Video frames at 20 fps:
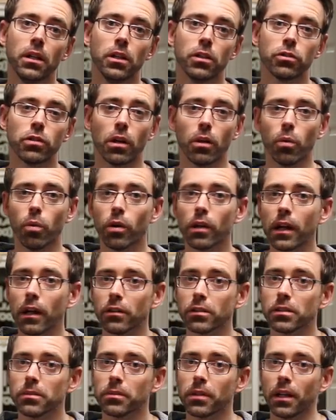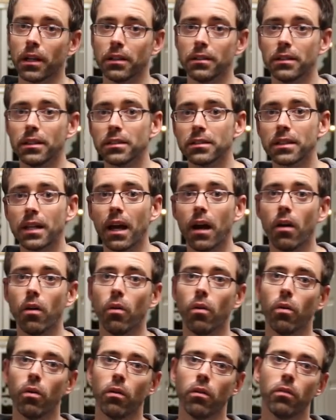try to work out some kind of
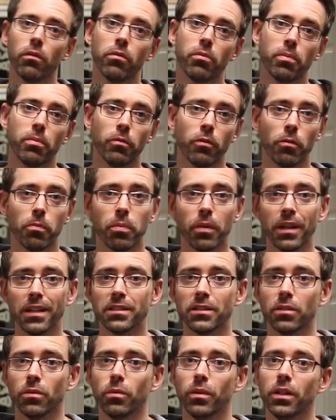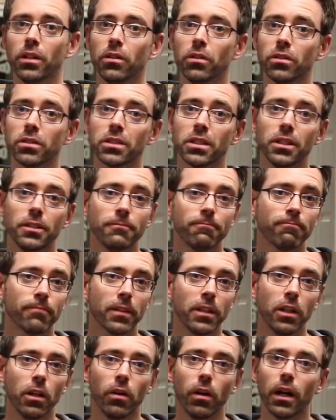discount or replacing wheels.
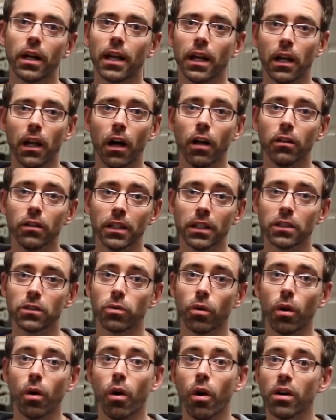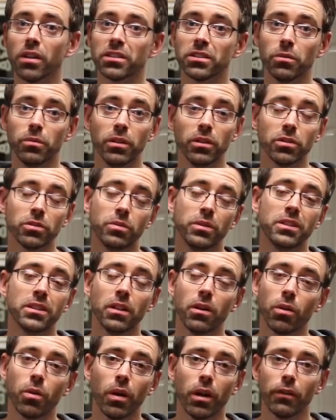Again, I'll link to our Austin wheels. We
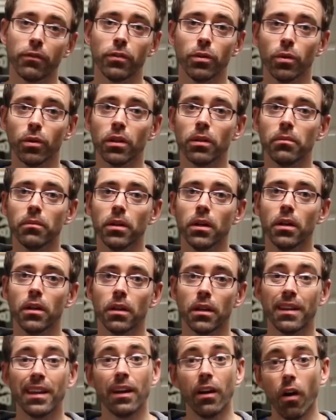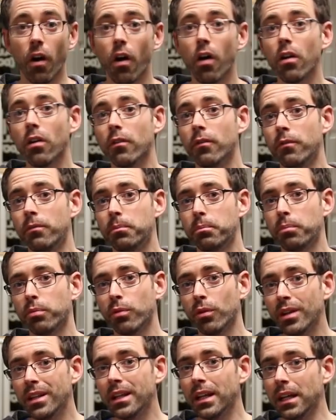sell quite a few of them. They are
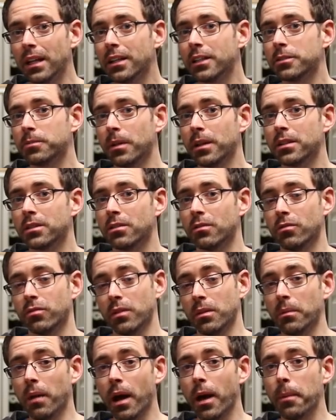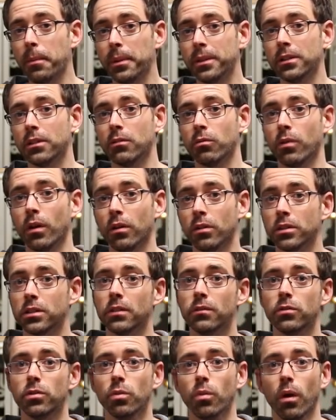pretty inexpensive, in my opinion,
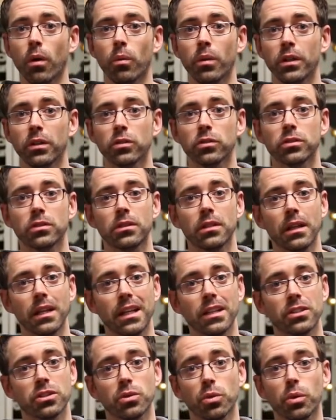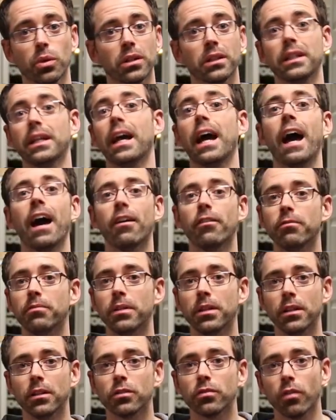relative to what wheels historically have
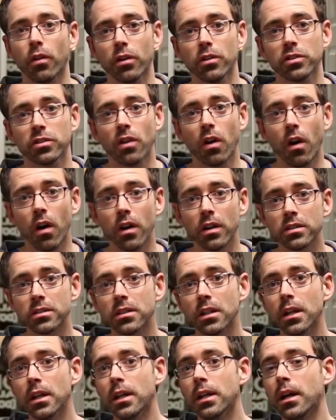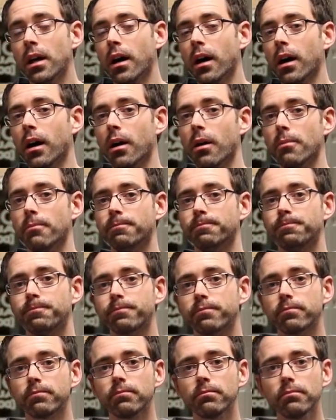been as far as cost.
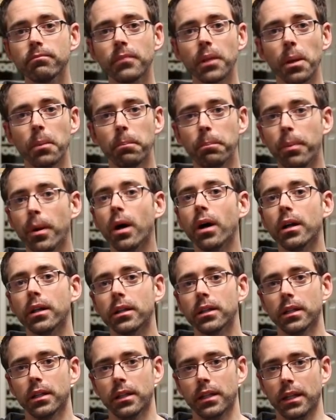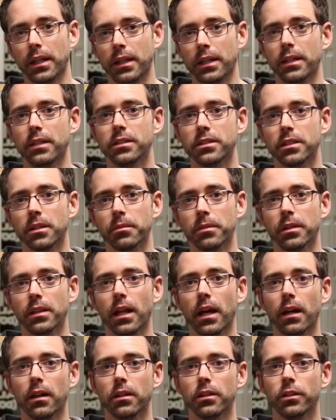But it is something
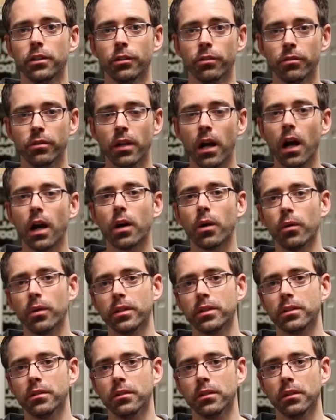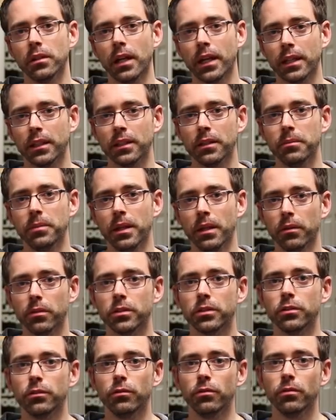that you're not going to likely be
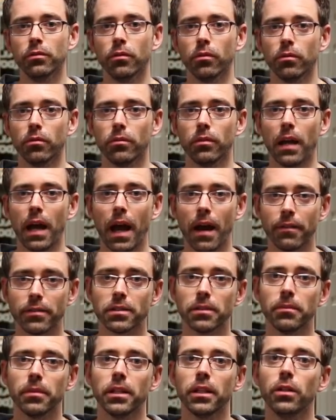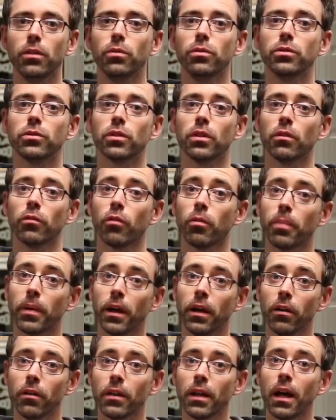able to have somebody who's going to
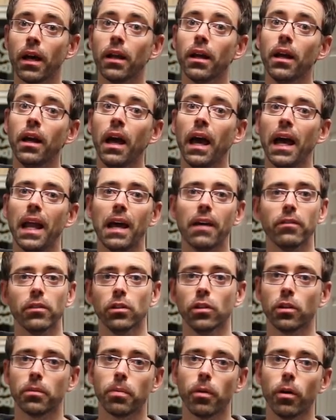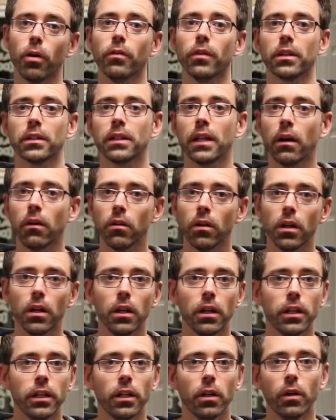repair that and have it look perfect. Now,
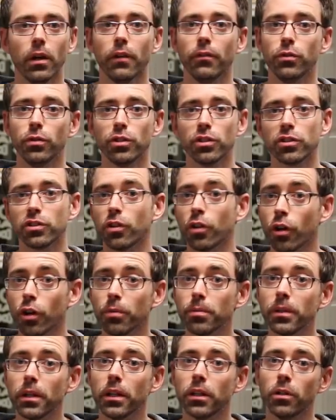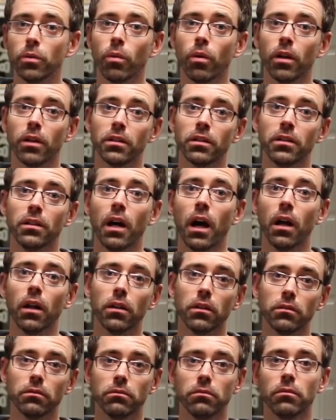if you just curbed it and you want it to
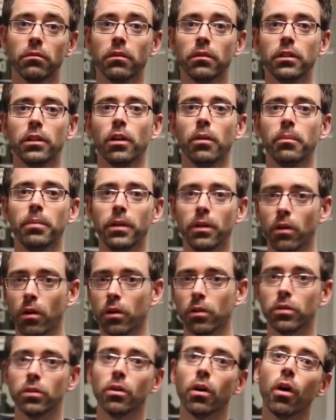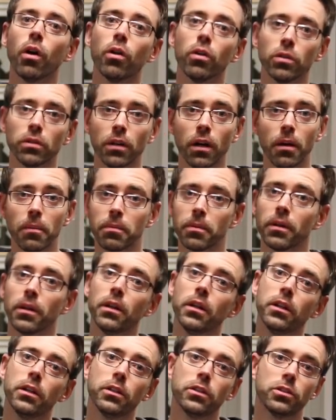not, be all gnarled up,
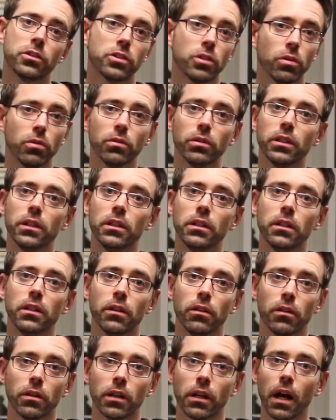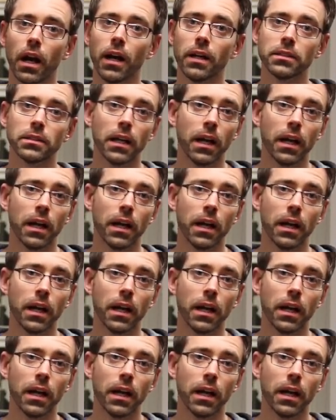certainly there are guys,